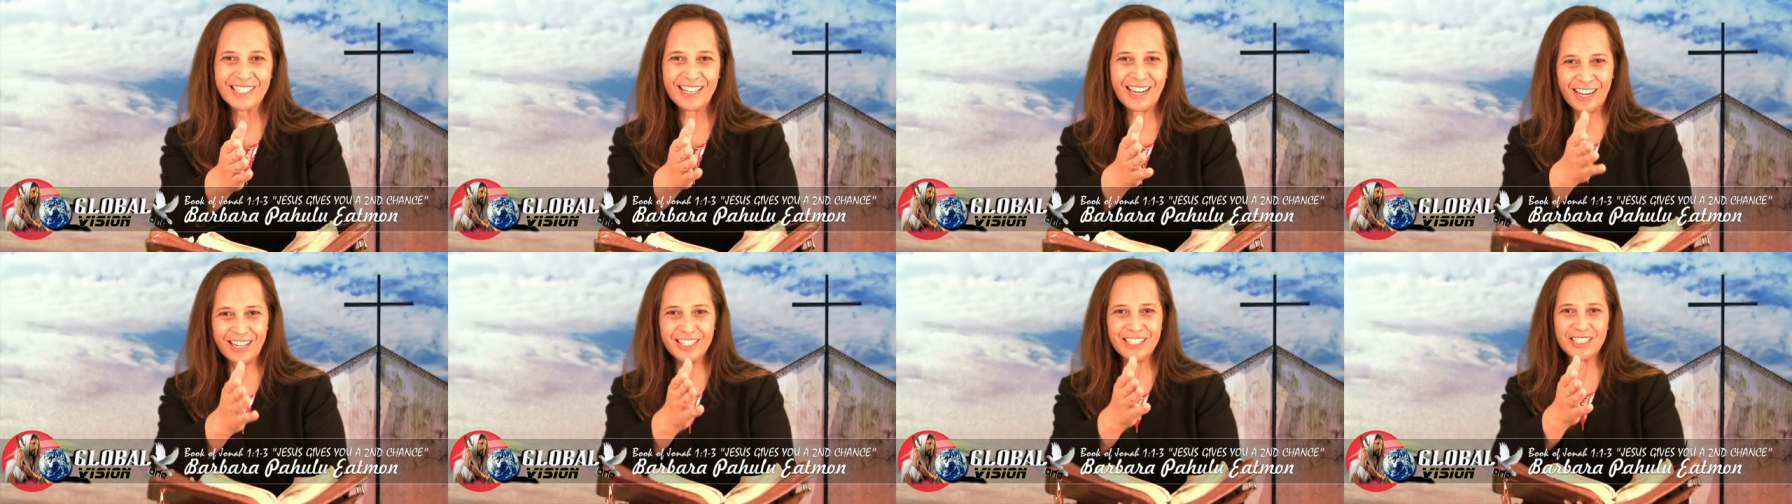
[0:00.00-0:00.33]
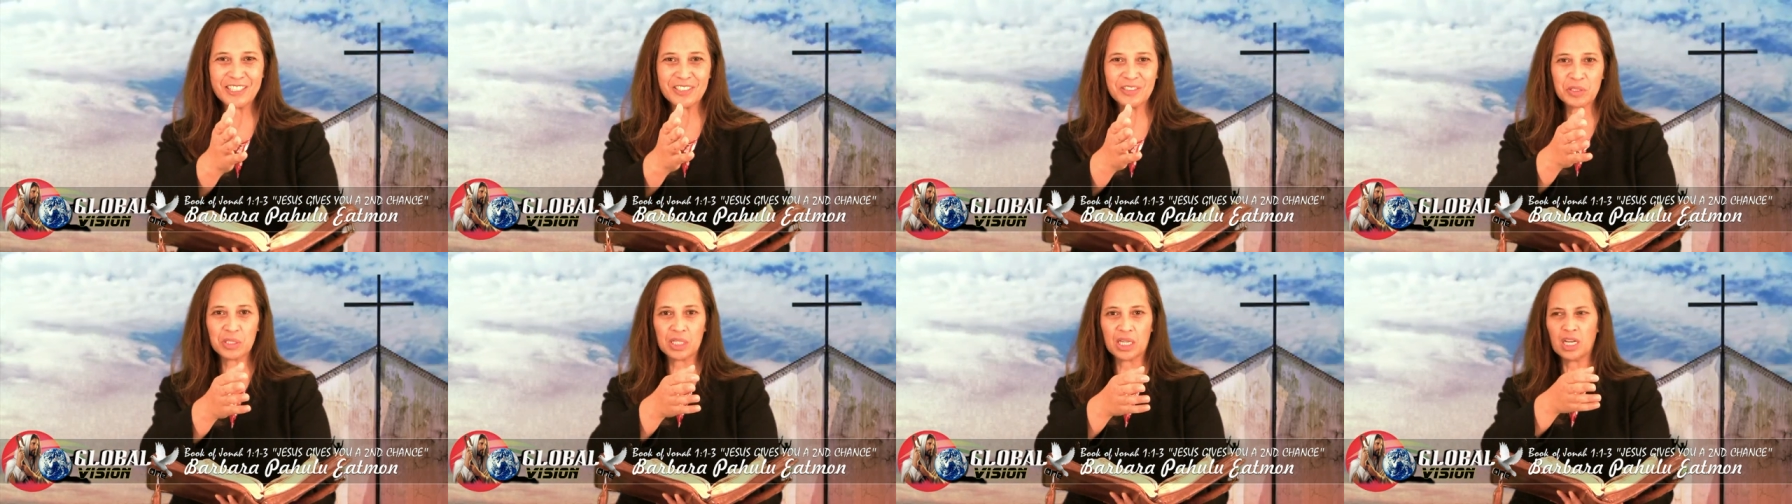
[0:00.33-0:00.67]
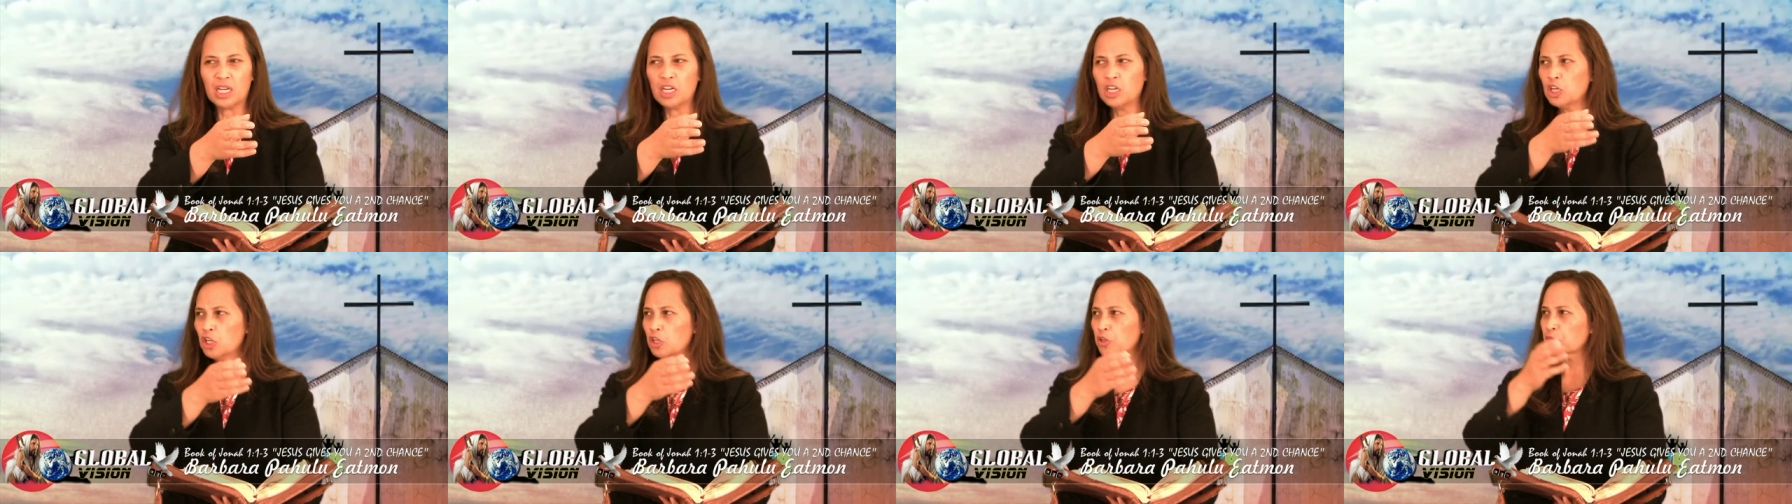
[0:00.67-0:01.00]

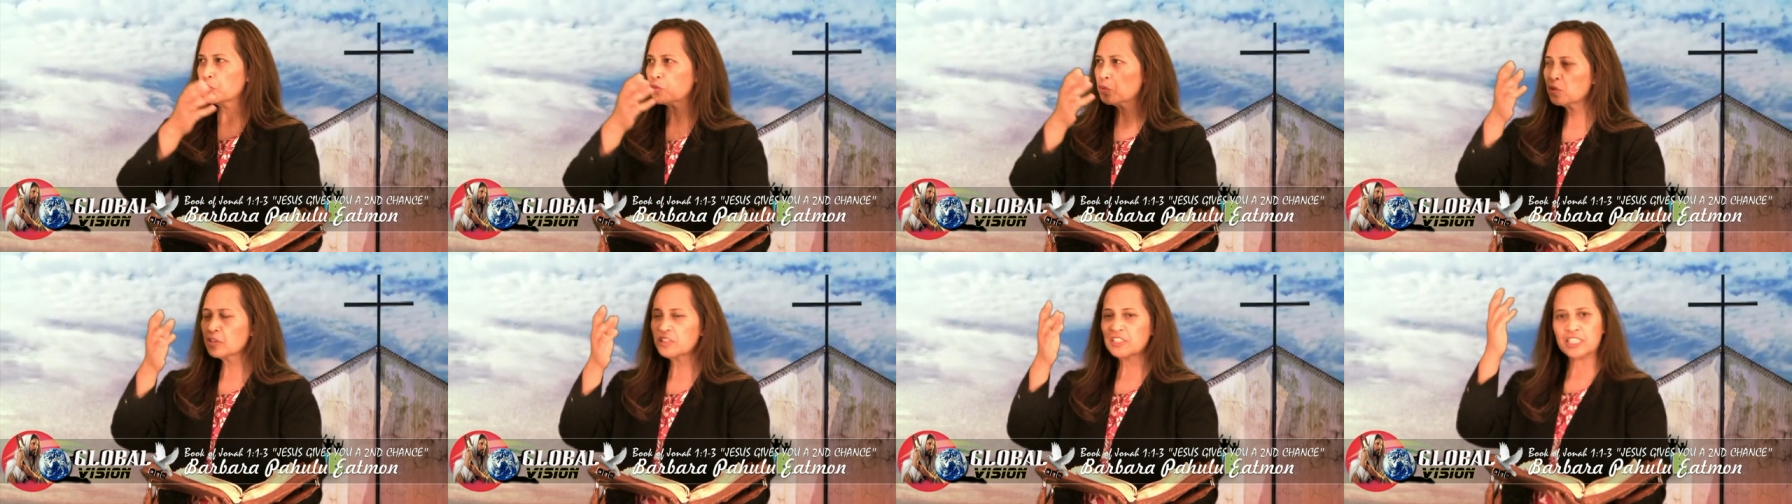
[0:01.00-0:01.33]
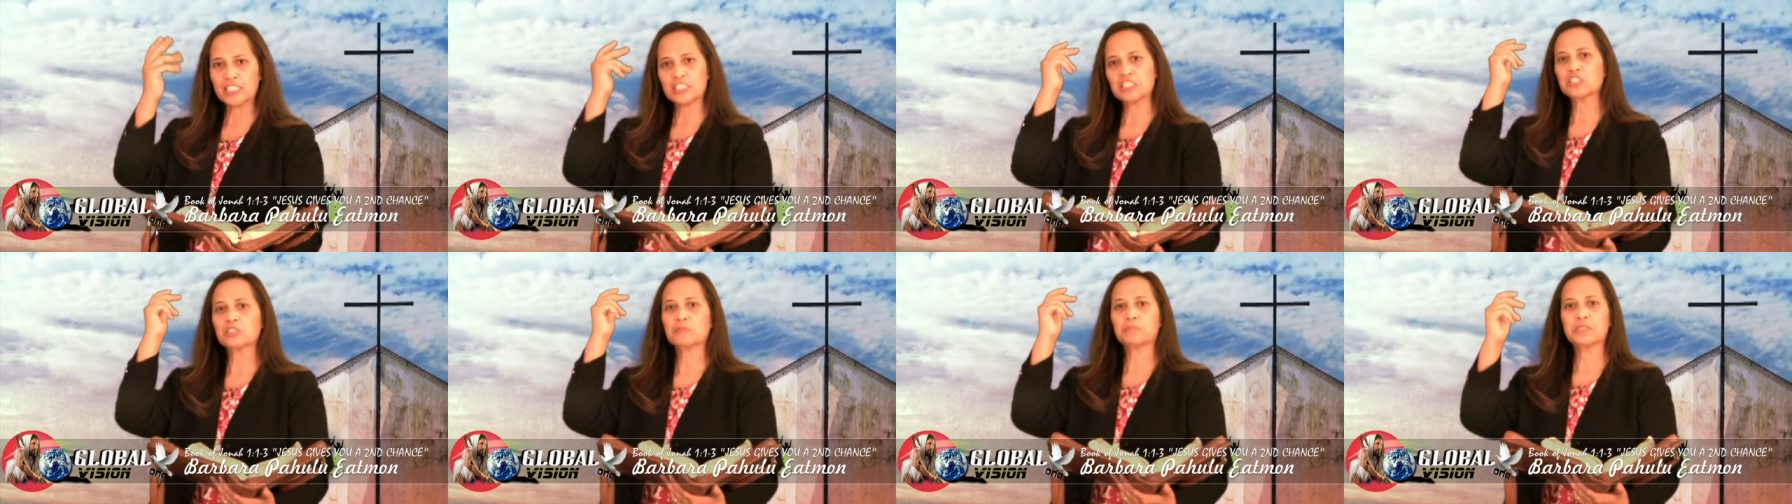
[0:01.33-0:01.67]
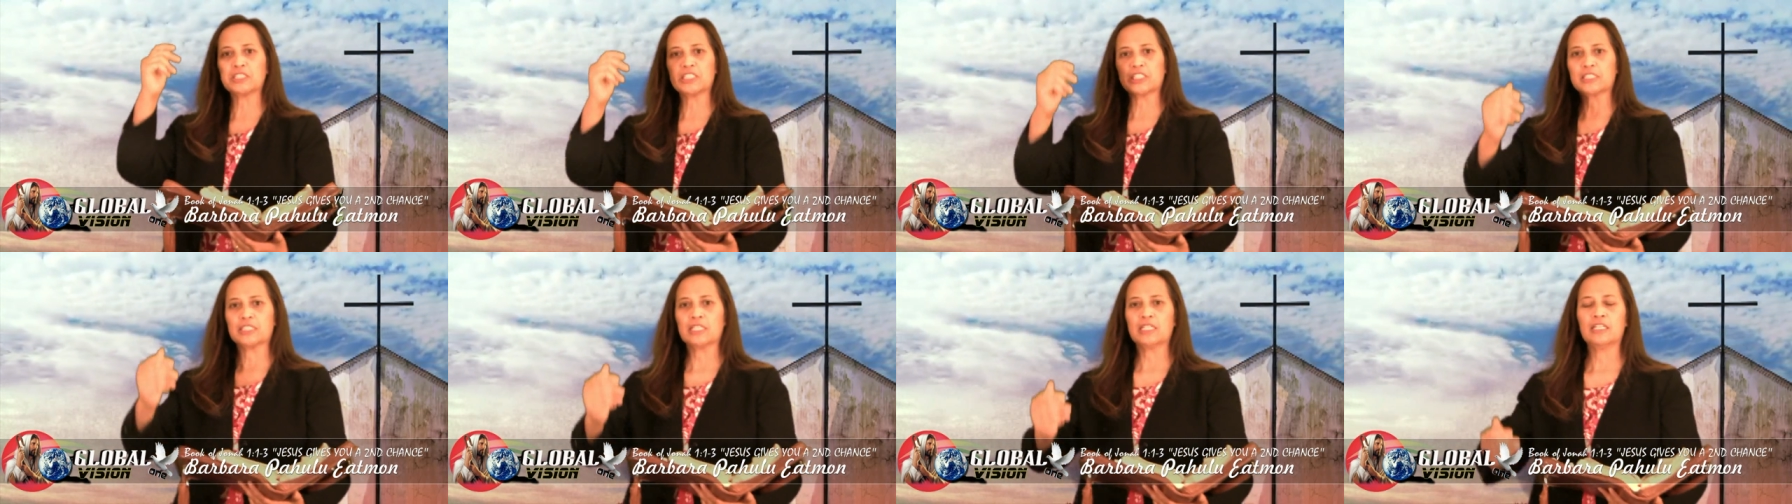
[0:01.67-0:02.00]
Hallelujah. Through
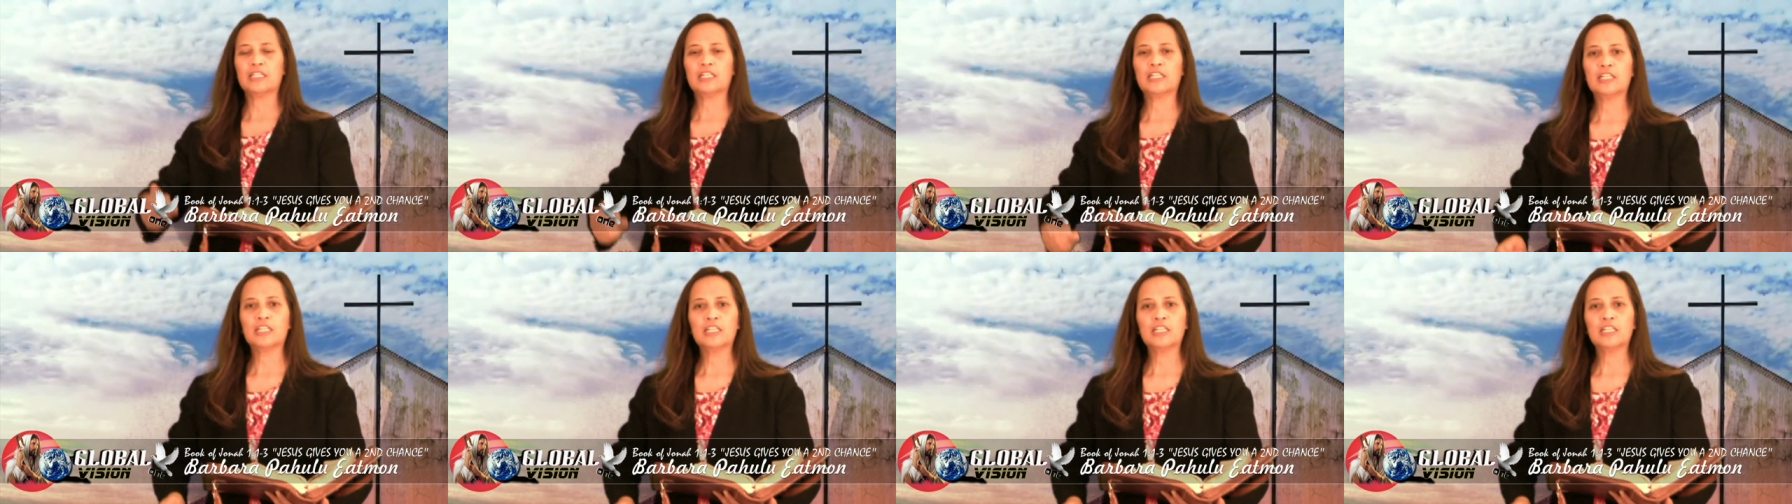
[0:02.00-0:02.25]
discipline.